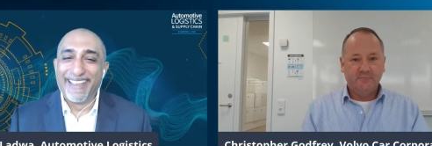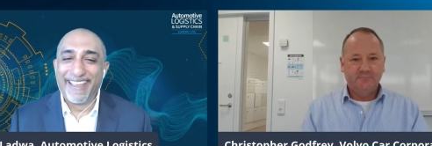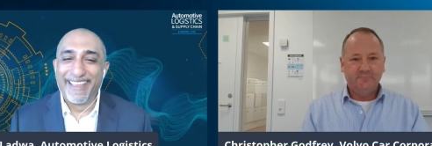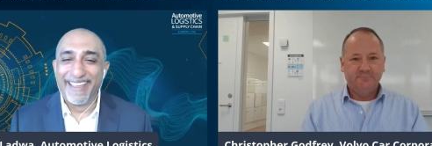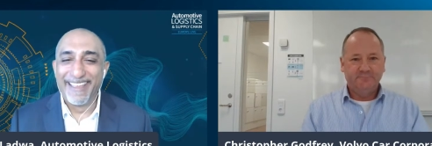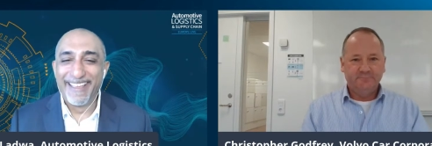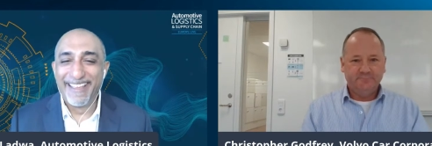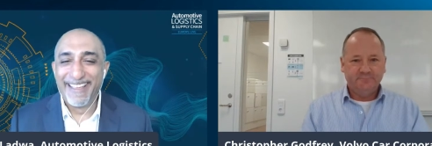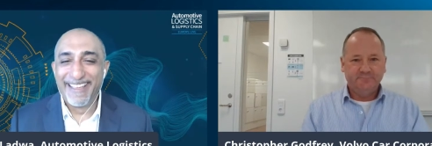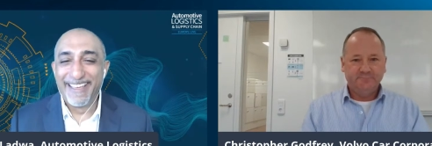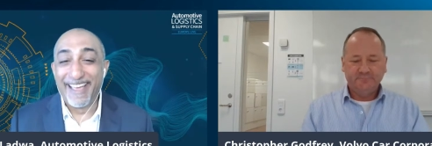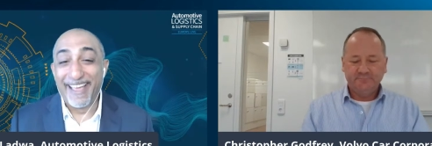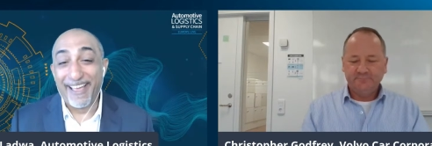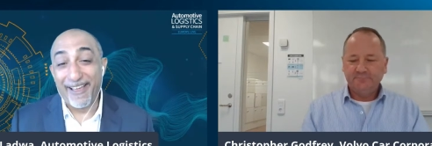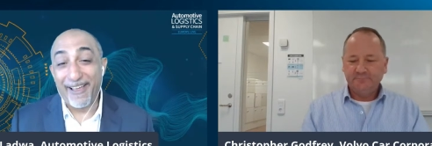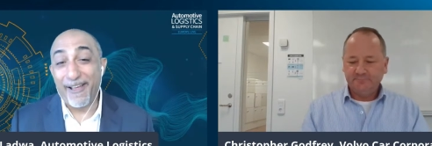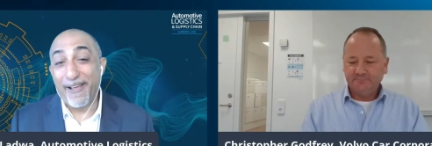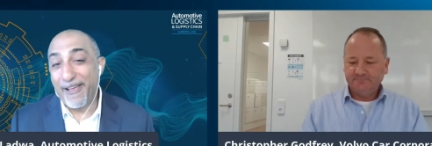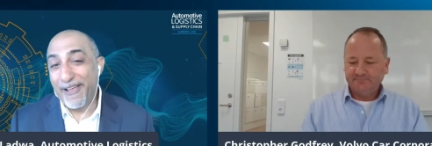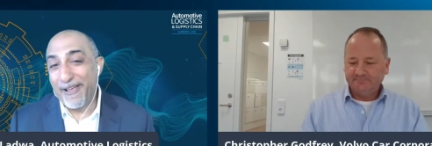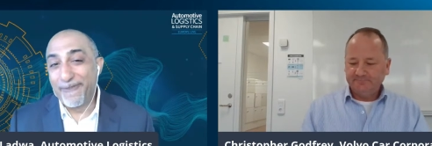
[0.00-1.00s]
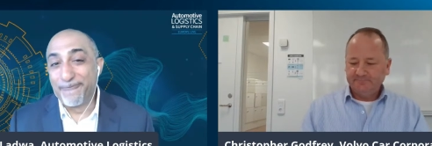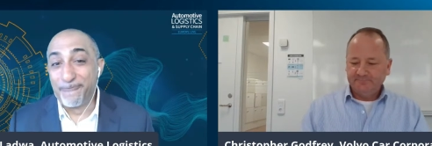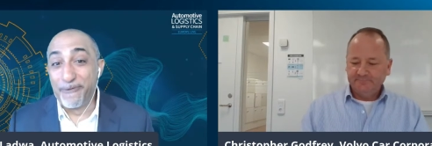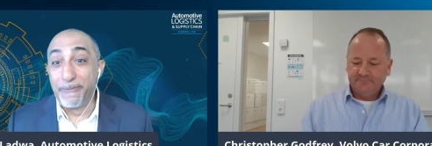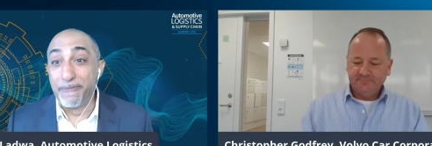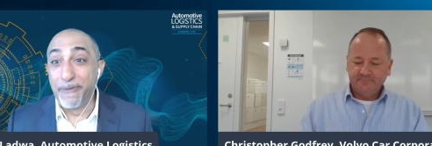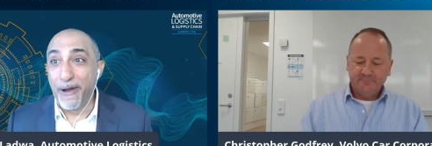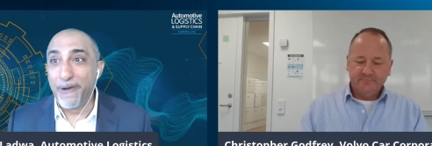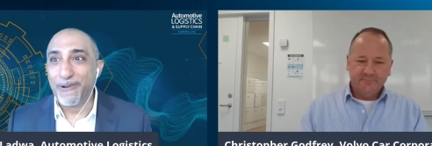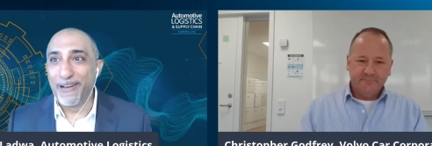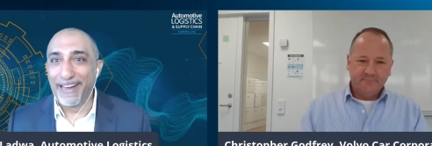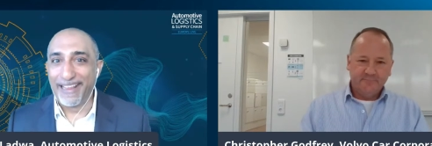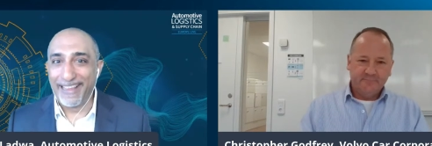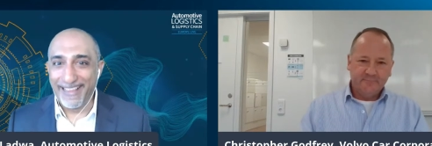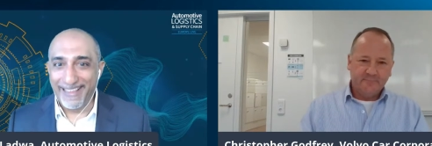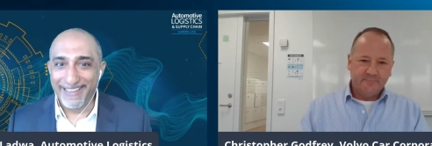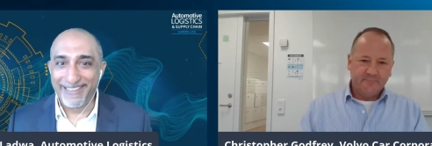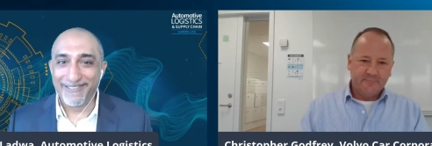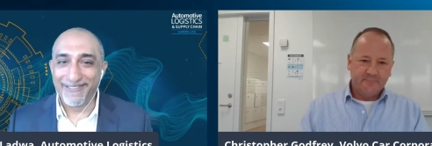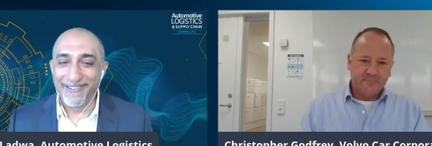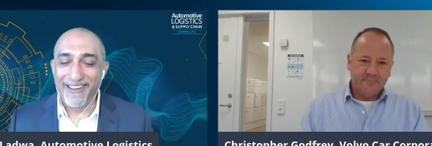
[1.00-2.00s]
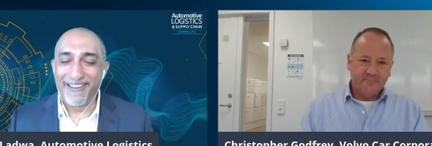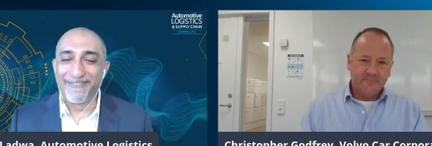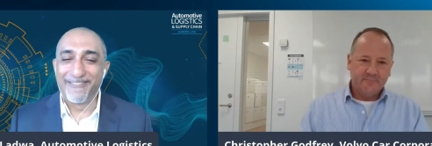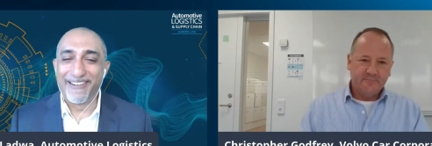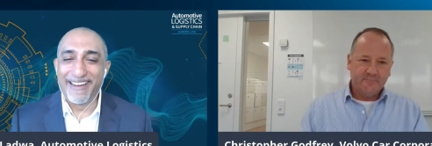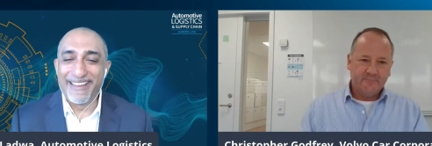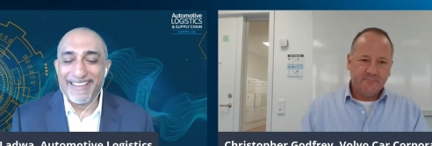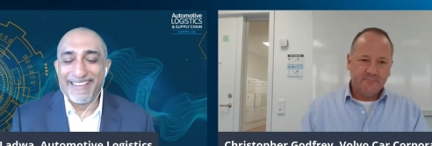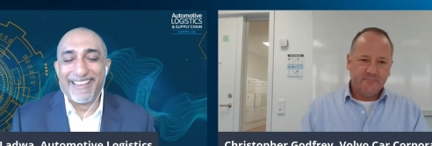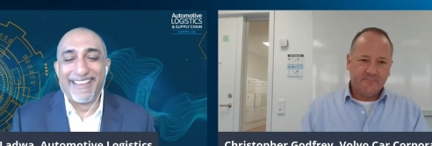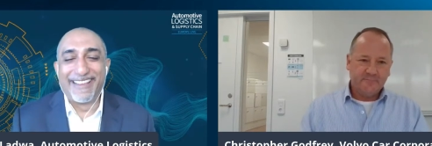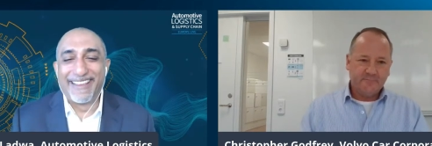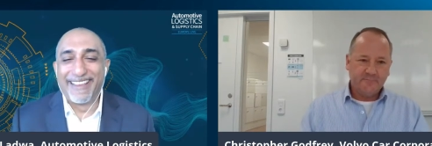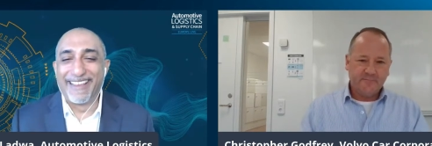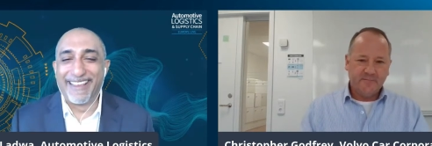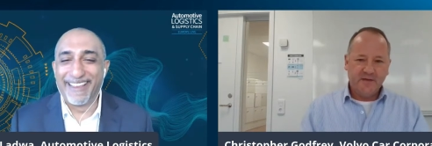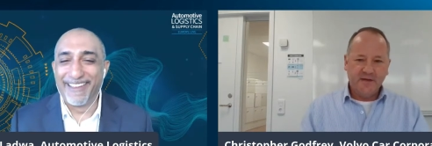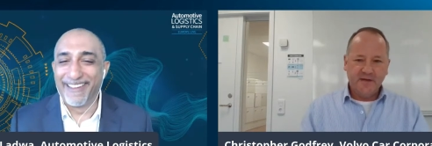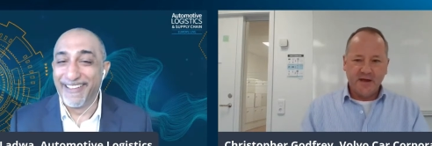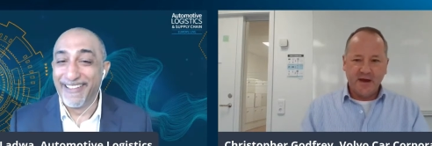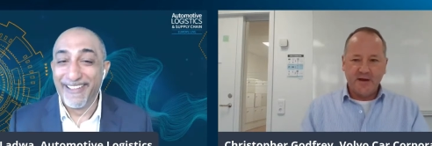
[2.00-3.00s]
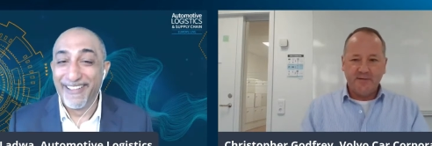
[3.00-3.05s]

Speaker 1: uh, remotely as well, right? yeah.